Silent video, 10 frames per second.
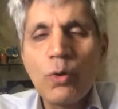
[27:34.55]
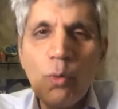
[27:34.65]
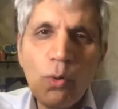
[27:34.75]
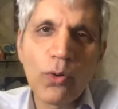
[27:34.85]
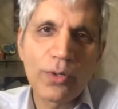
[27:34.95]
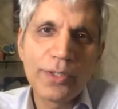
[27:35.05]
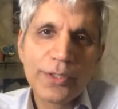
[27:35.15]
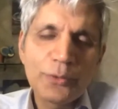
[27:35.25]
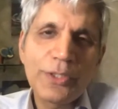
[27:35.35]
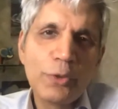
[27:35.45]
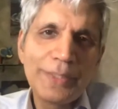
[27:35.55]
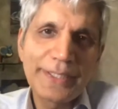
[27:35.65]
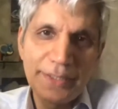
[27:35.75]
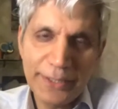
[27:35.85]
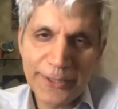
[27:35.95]
core to the human
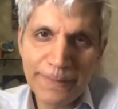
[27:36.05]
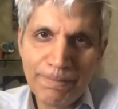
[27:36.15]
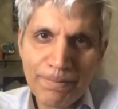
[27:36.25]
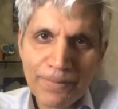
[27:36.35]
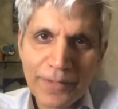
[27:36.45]
condition,